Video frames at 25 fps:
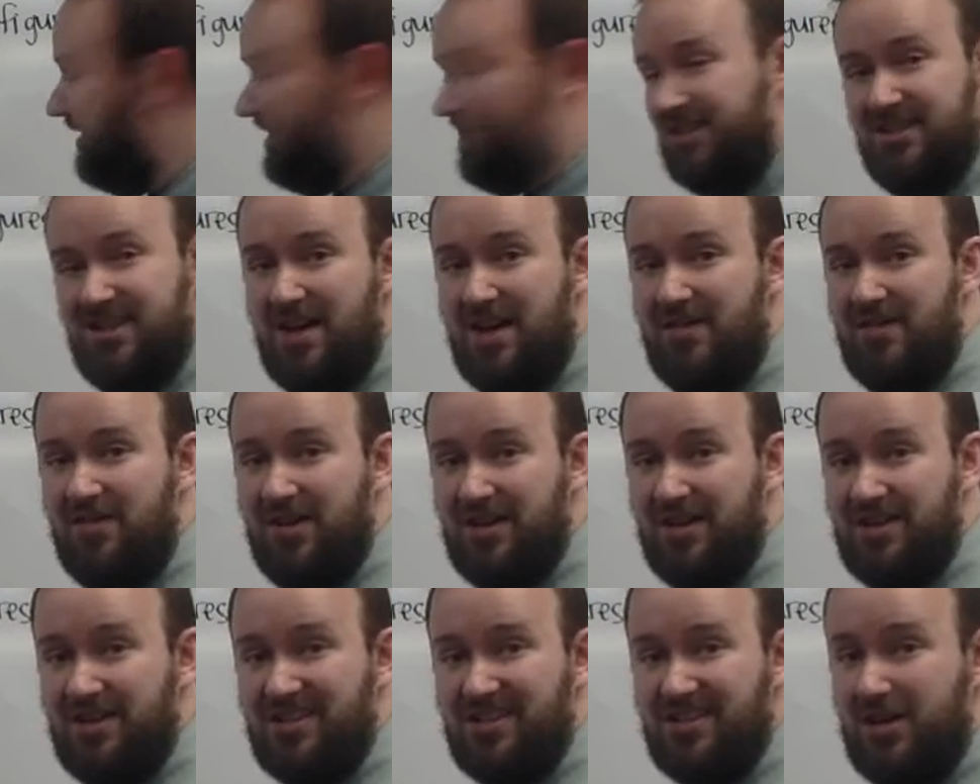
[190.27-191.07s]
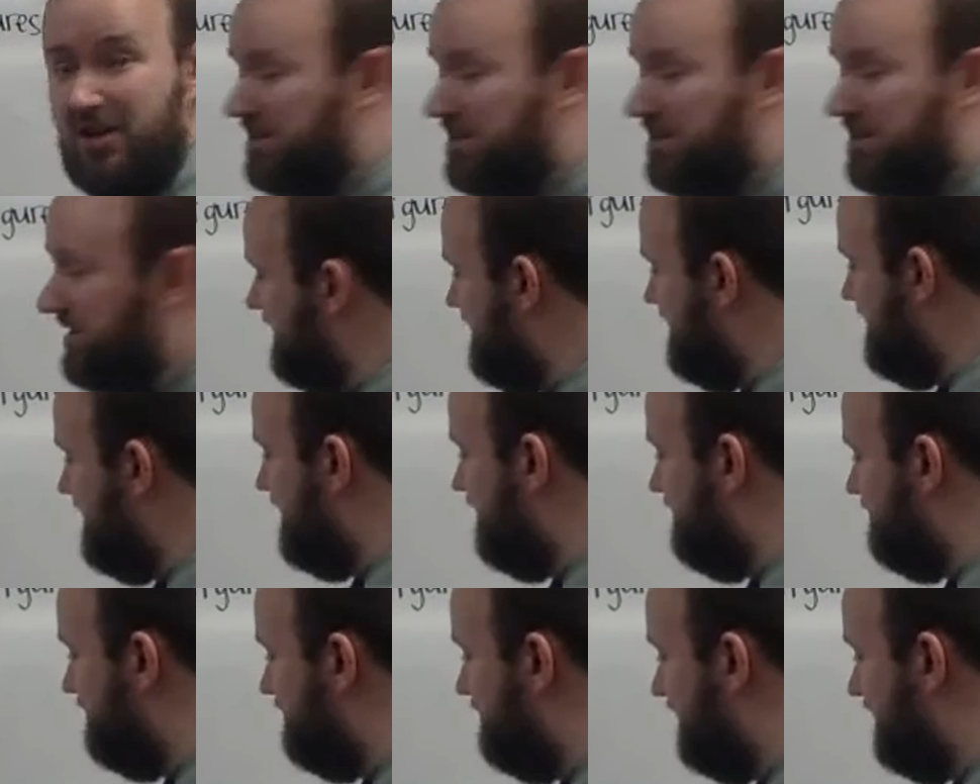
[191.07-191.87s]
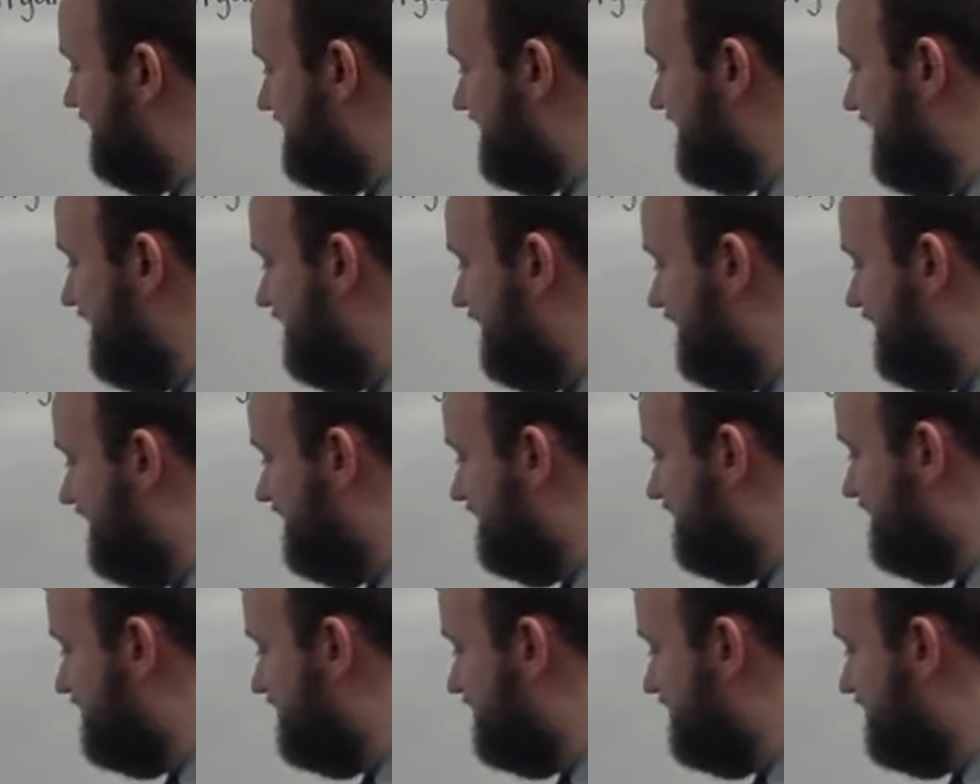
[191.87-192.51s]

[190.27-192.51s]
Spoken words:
7 is 13, plus 7 is